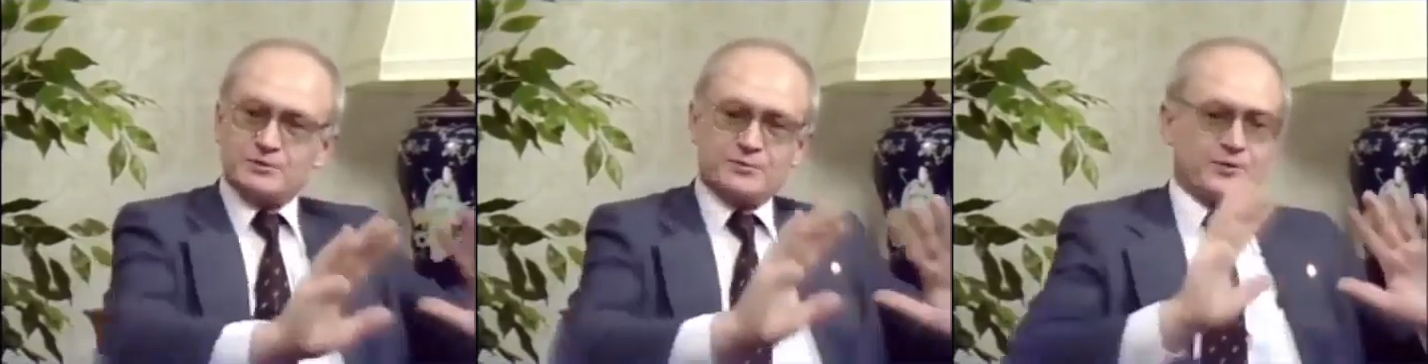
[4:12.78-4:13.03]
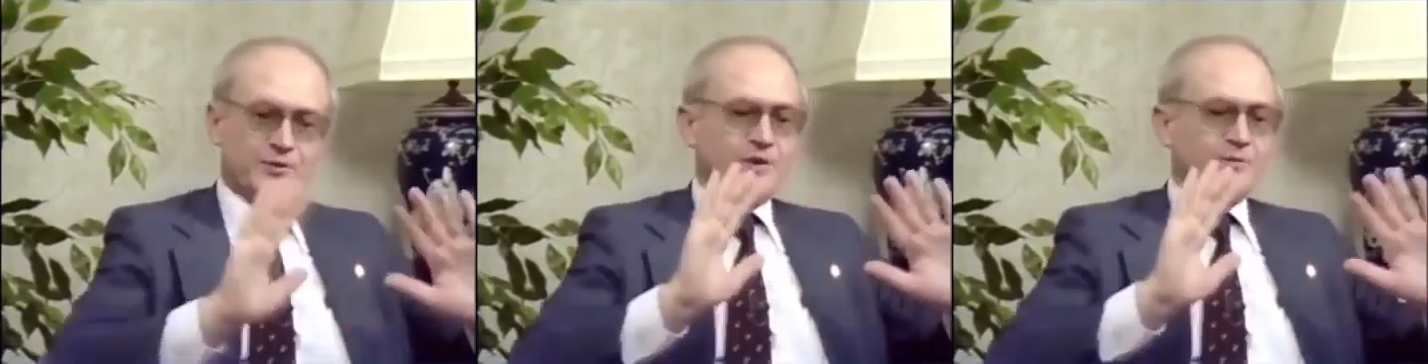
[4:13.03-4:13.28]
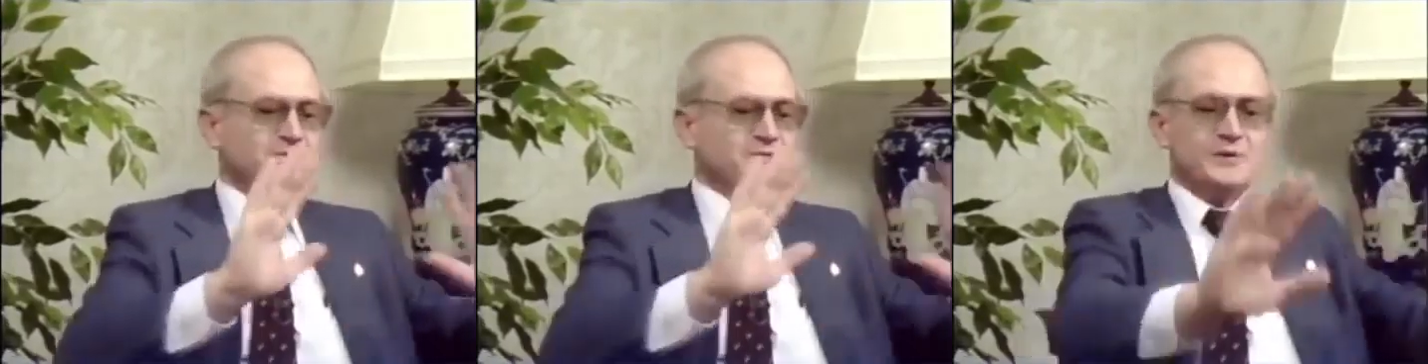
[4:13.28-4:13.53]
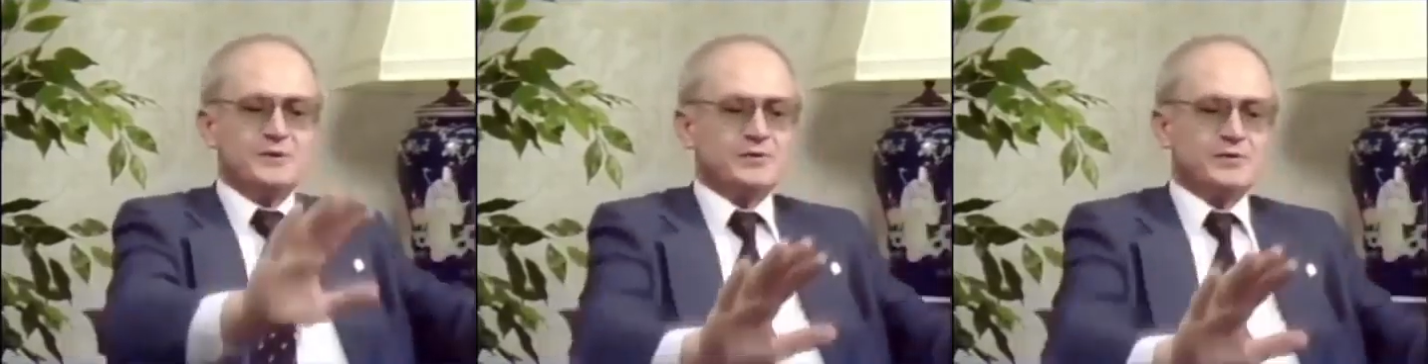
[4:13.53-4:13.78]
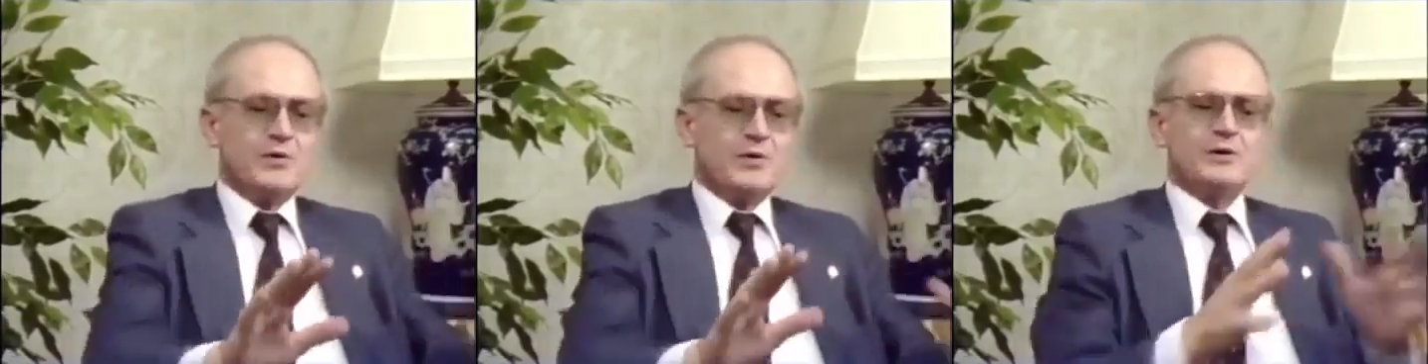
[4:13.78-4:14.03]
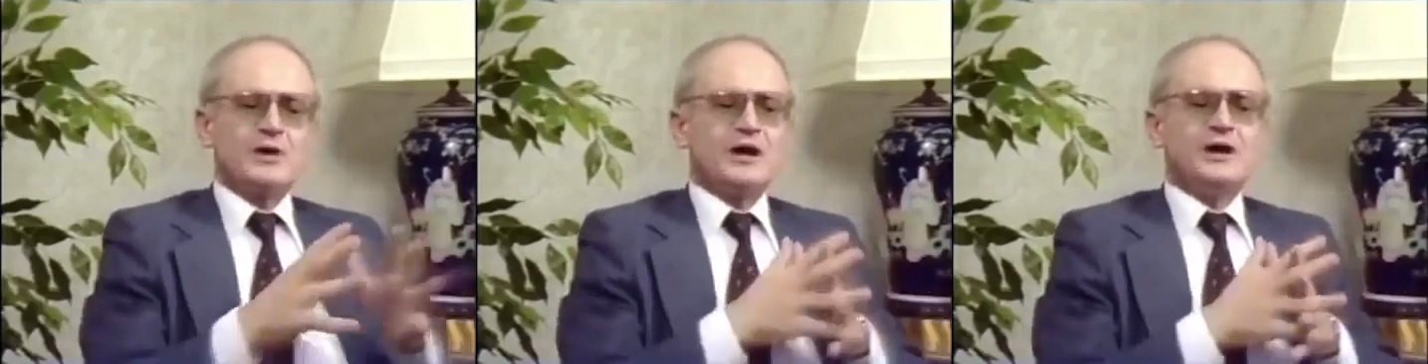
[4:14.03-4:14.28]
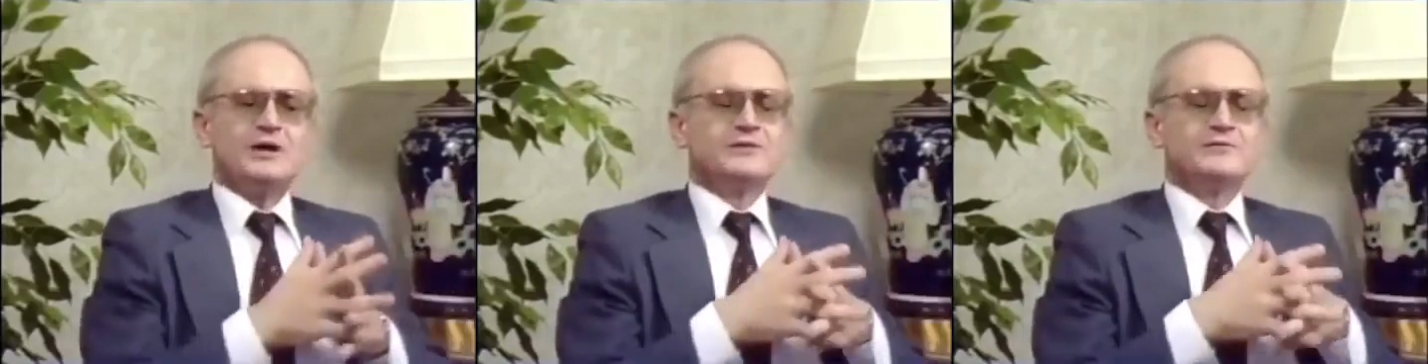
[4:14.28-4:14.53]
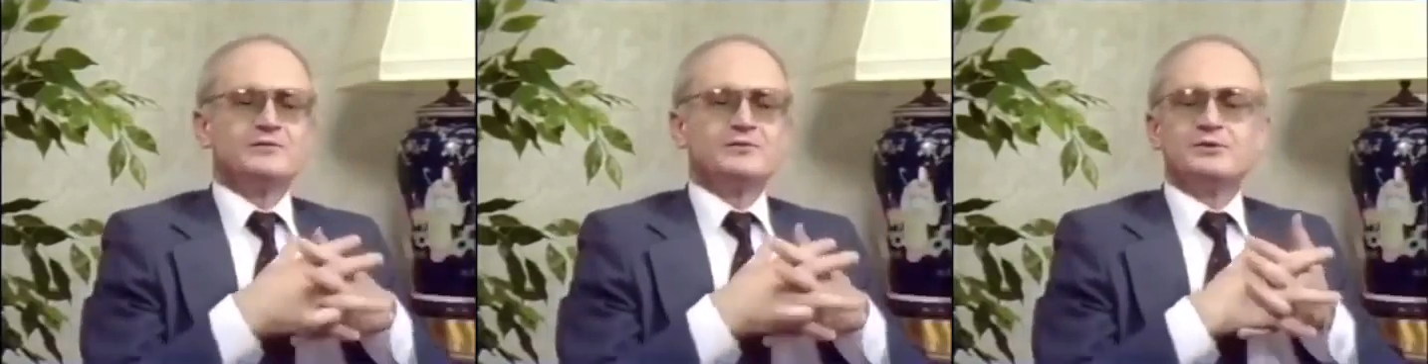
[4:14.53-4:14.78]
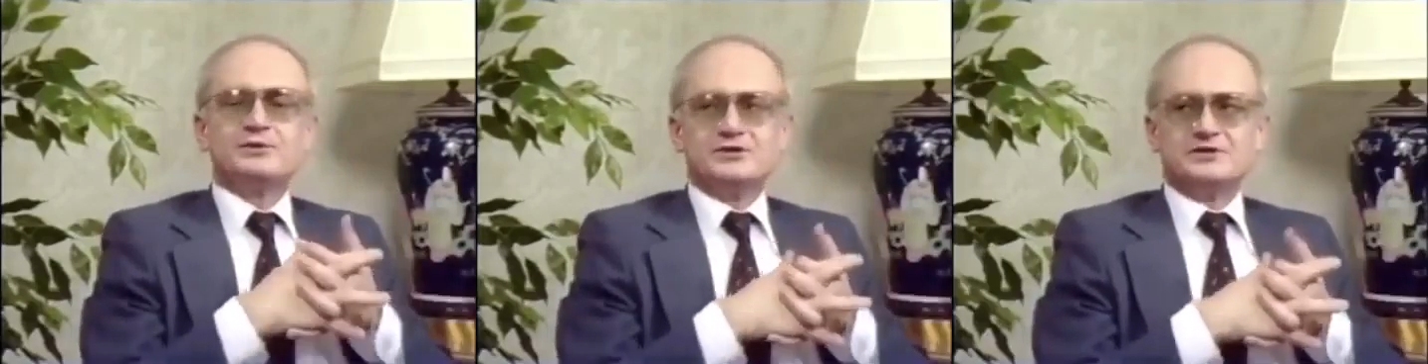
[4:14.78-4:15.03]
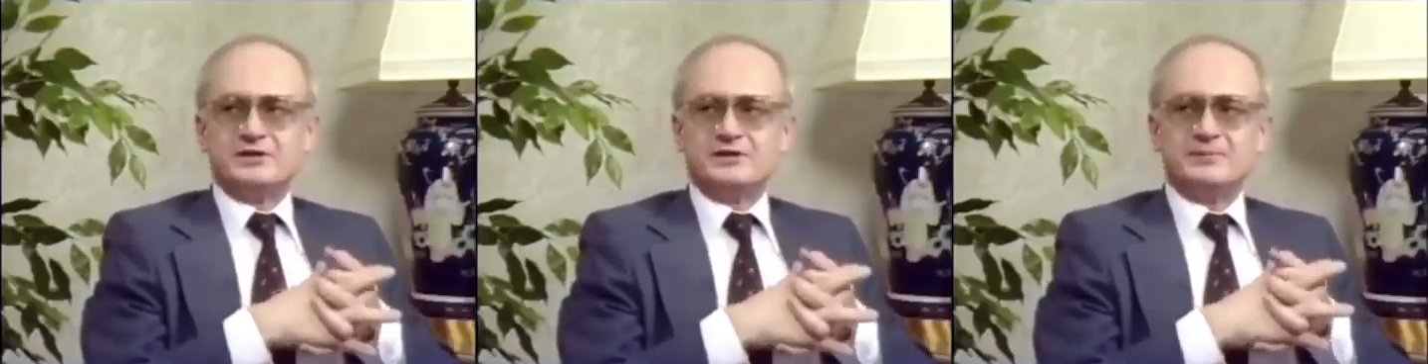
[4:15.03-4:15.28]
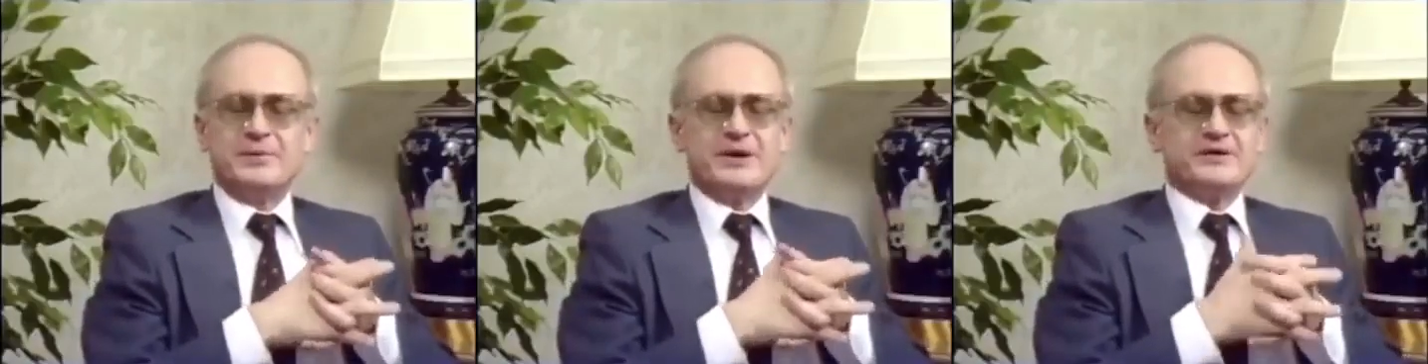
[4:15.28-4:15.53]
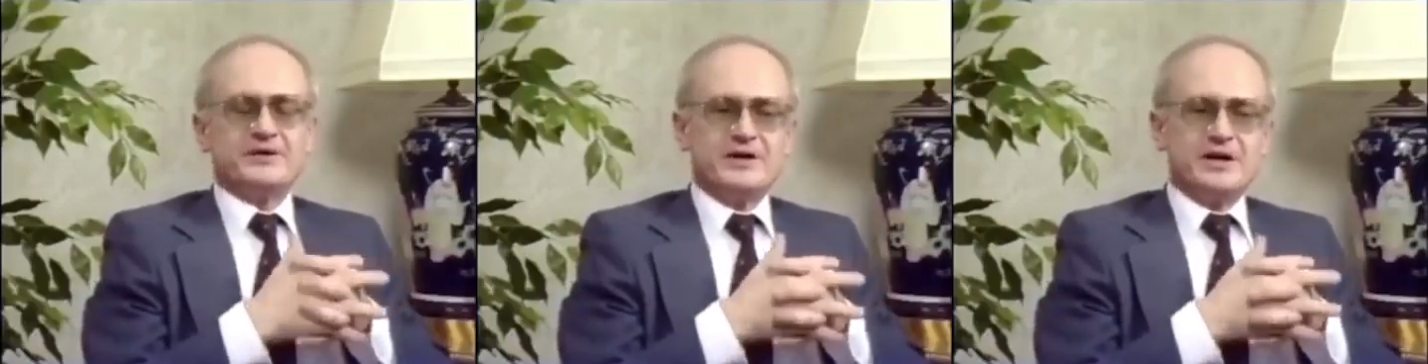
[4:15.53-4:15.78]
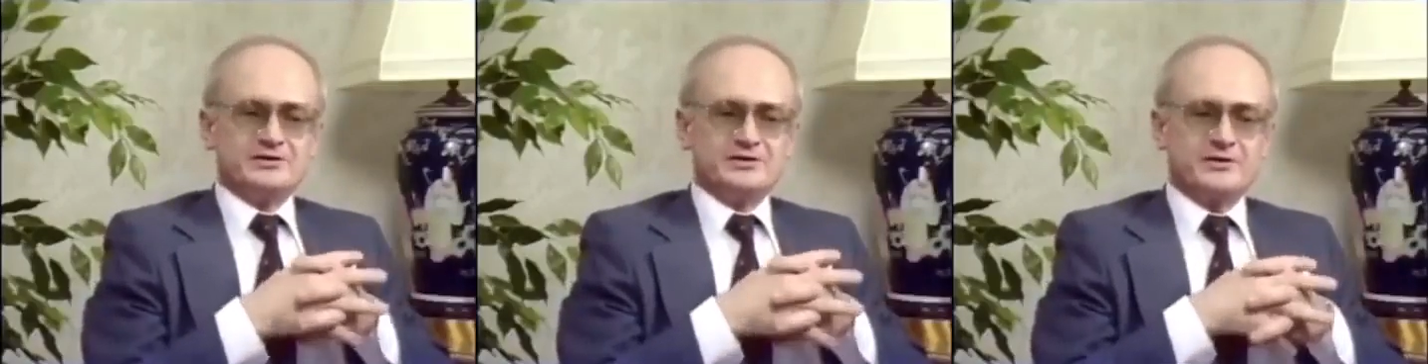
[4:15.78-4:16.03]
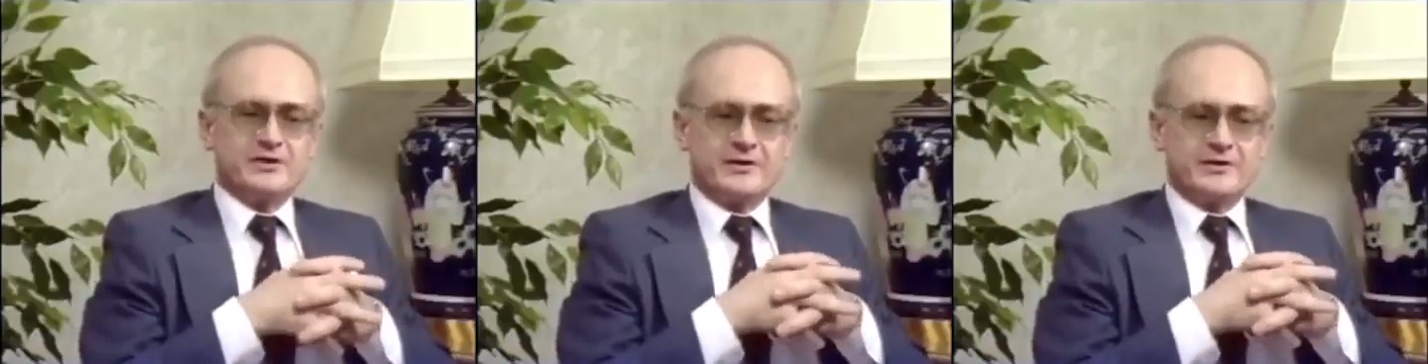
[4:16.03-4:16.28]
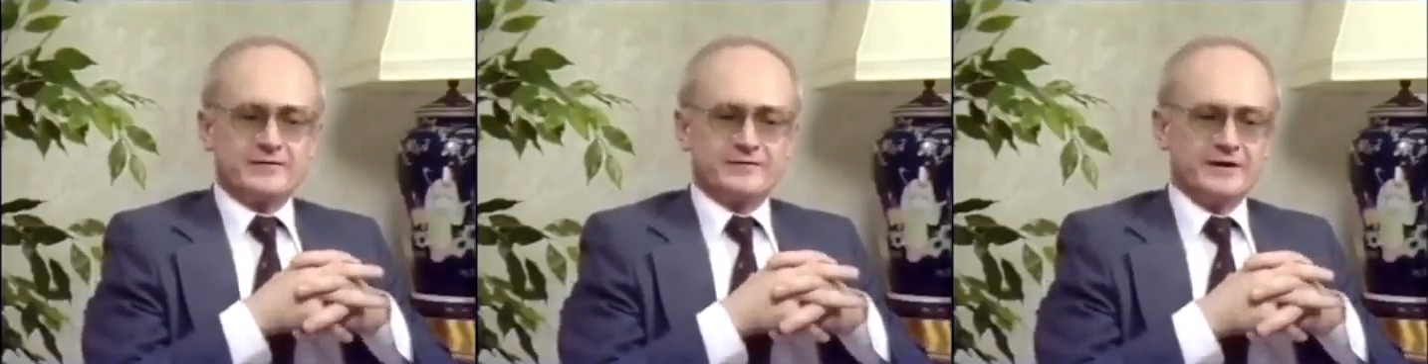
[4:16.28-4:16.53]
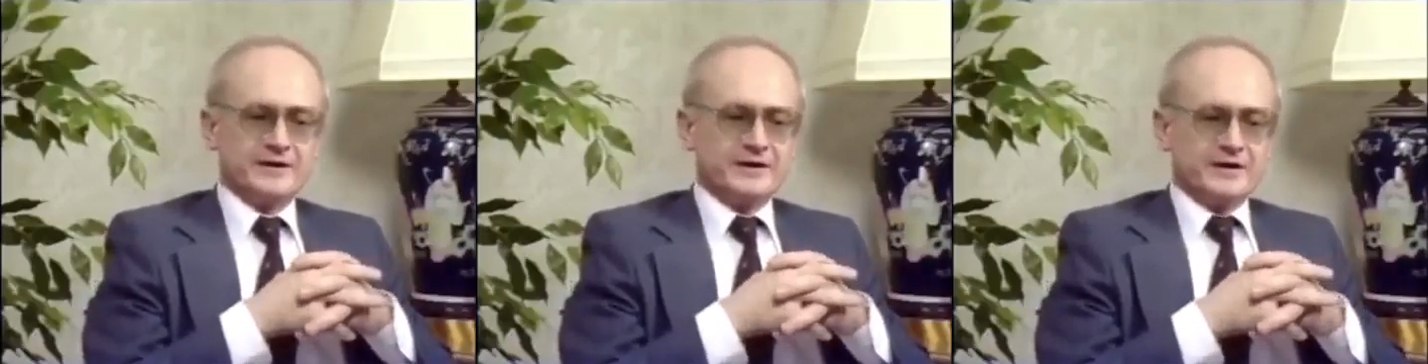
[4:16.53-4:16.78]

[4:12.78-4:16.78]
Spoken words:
to promise people all kind of goodies and the paradise on earth,